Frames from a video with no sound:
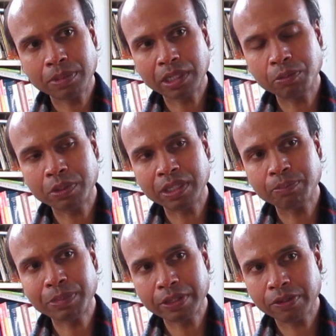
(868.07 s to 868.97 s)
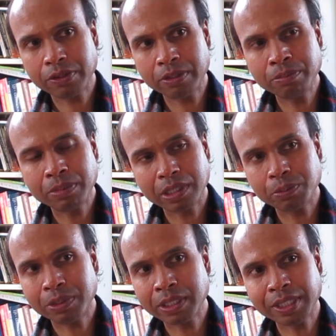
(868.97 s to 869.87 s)
I want to mother them, I
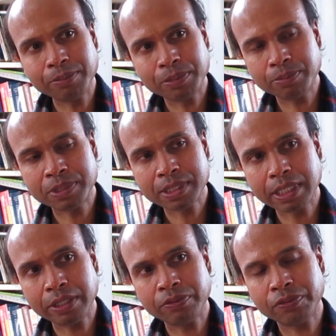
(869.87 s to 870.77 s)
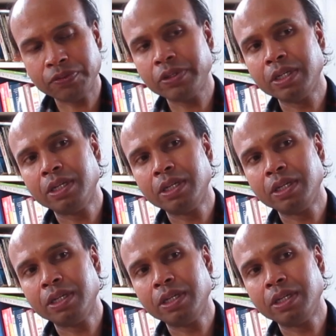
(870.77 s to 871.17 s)
want to keep them safe,